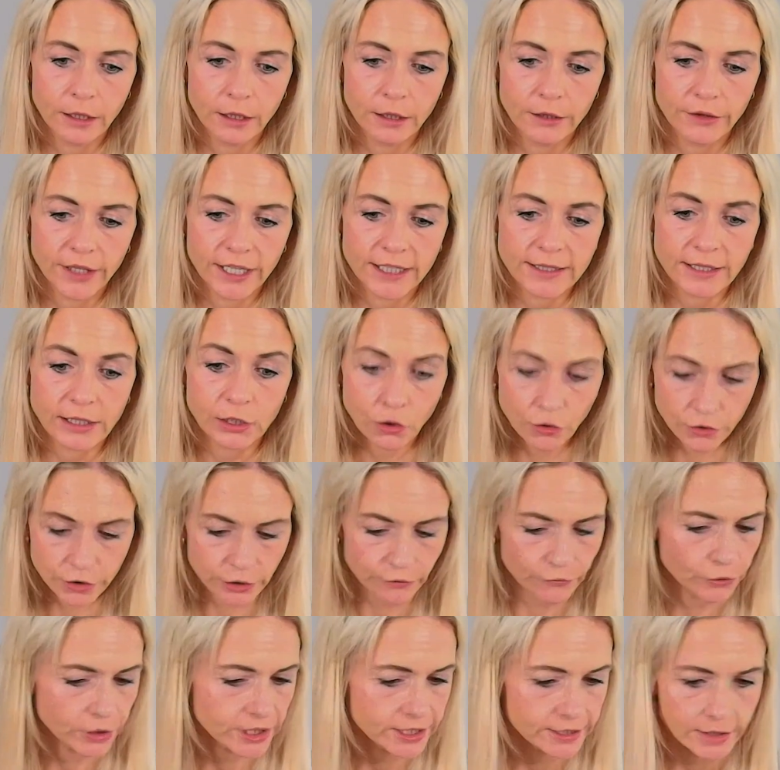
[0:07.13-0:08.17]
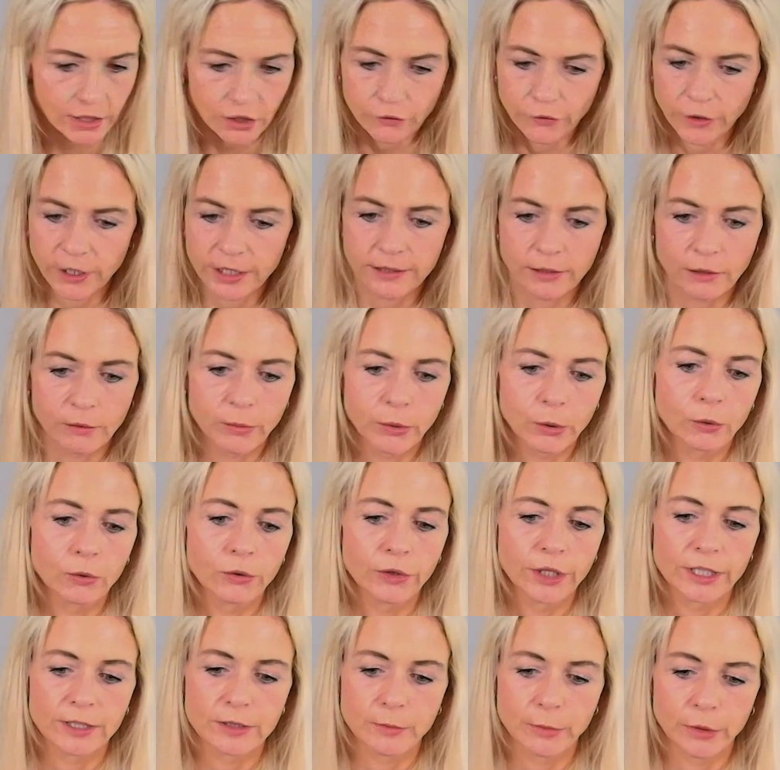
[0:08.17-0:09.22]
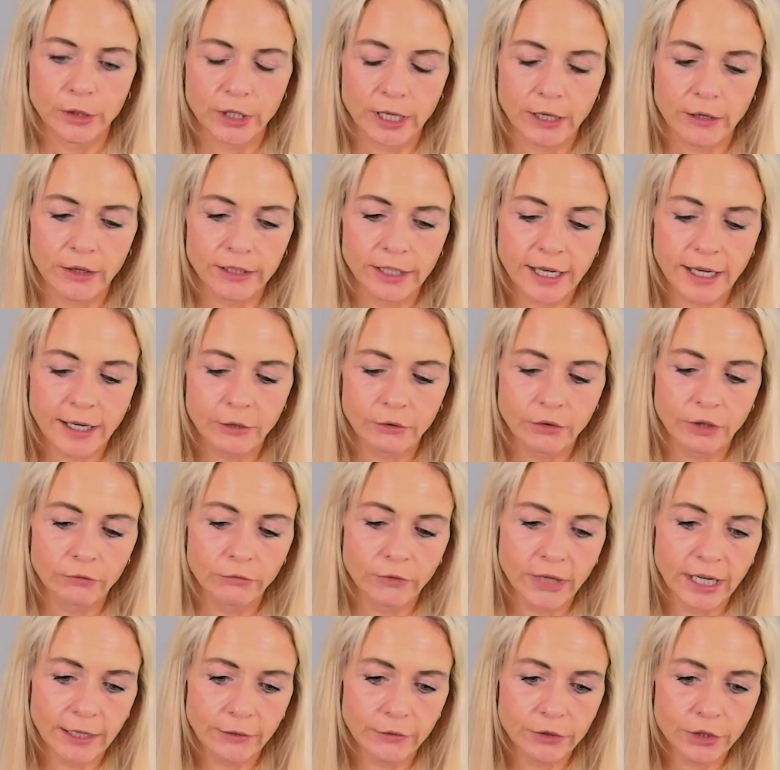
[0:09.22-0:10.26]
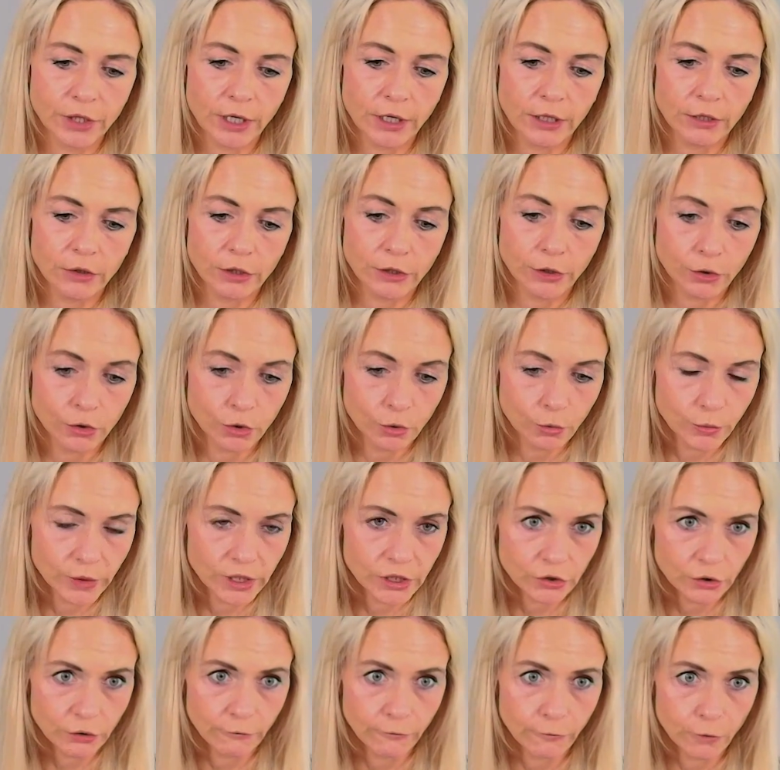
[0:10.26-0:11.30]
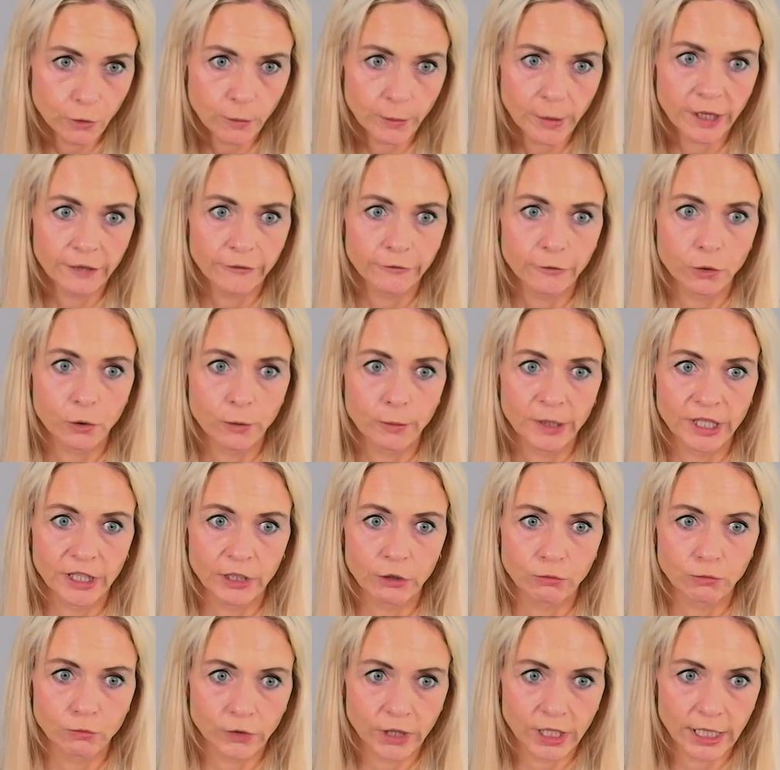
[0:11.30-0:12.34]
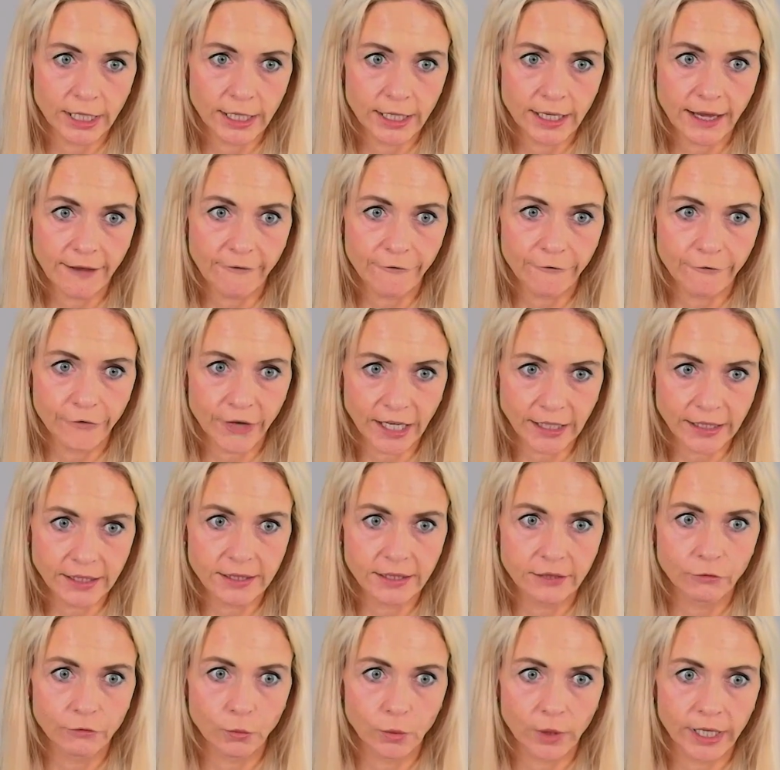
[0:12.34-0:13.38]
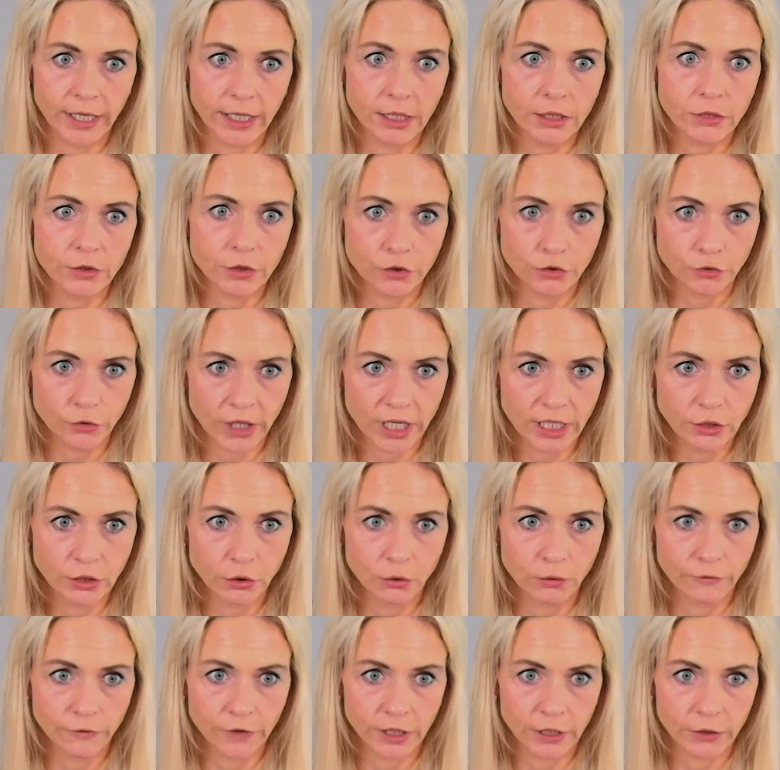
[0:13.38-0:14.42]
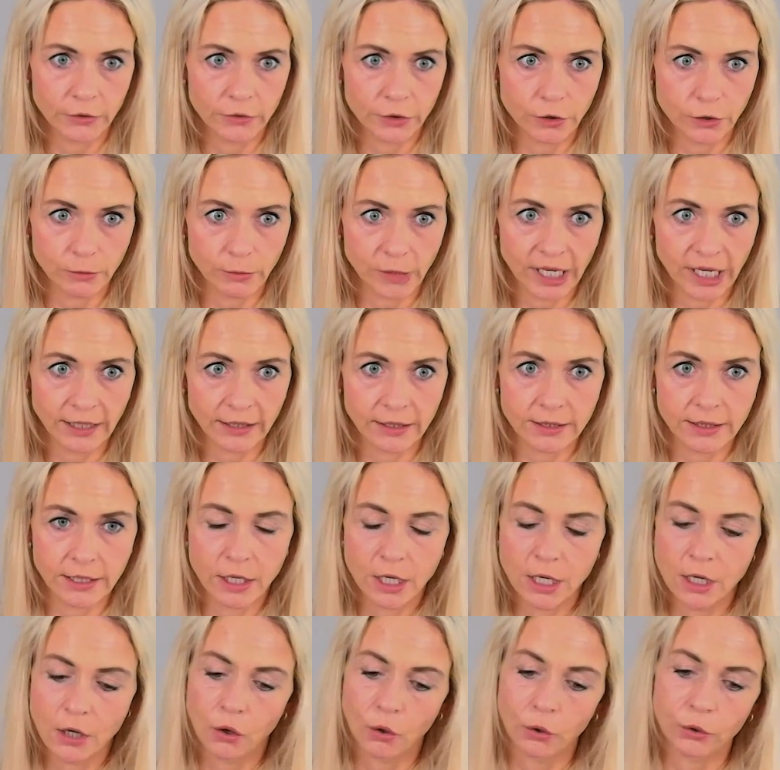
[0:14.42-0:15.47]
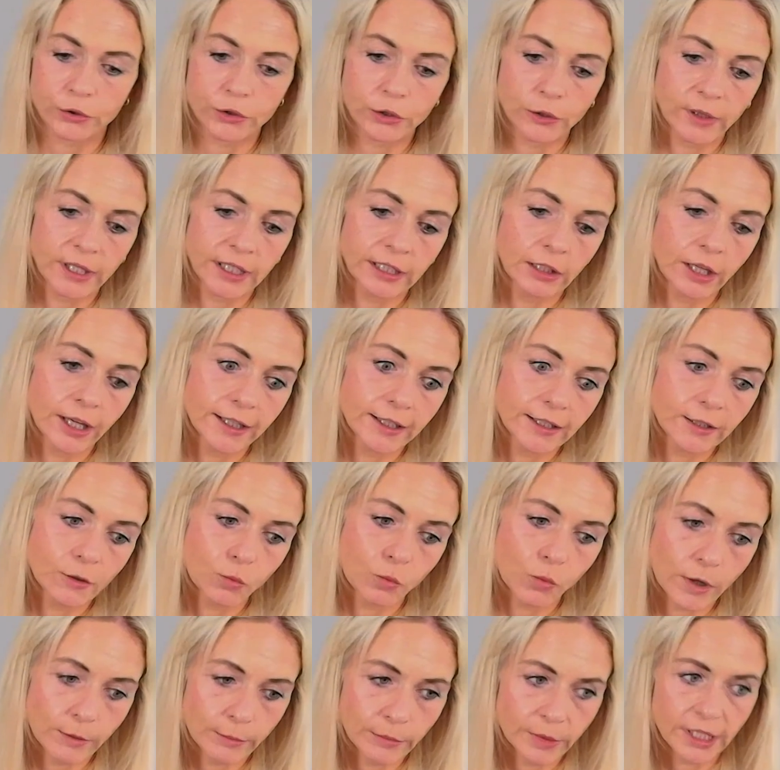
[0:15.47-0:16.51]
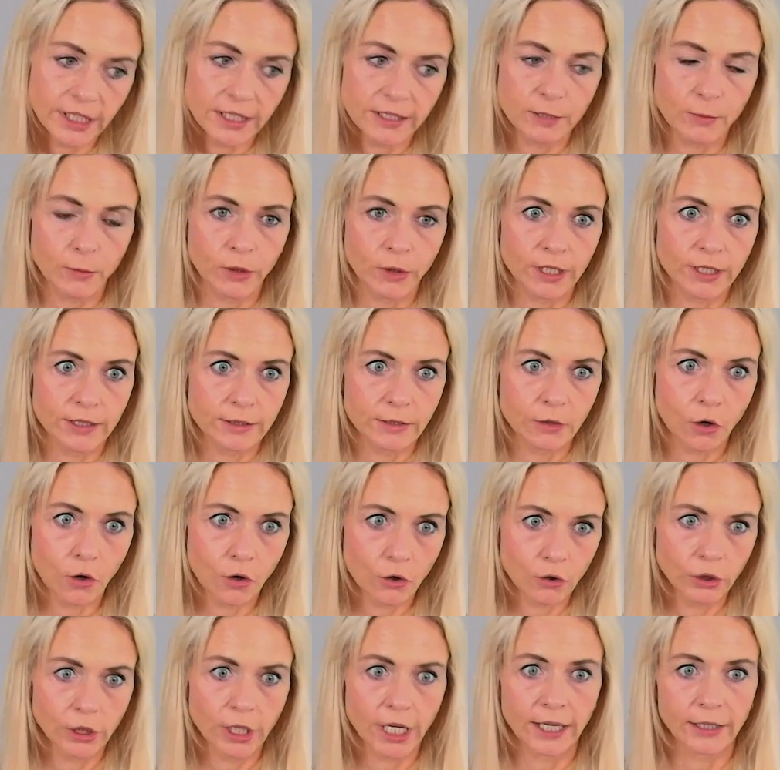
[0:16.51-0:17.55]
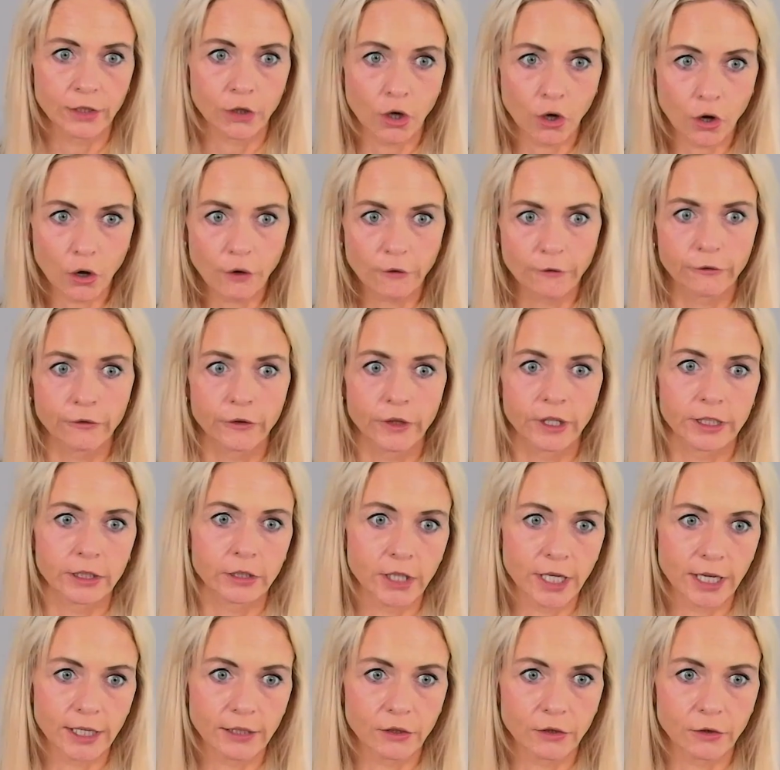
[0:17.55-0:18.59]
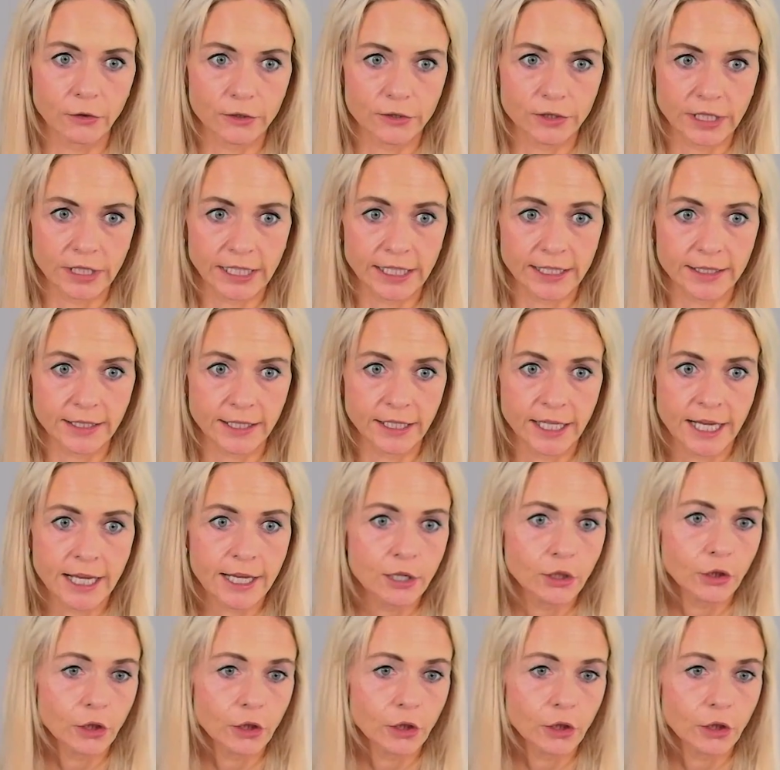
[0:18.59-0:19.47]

there's lots of research, for example, that's put out now around the Norwegian 4x4 being a really effective way to train your VO2 max or doing like one minute sprints on and off and, and oscillating.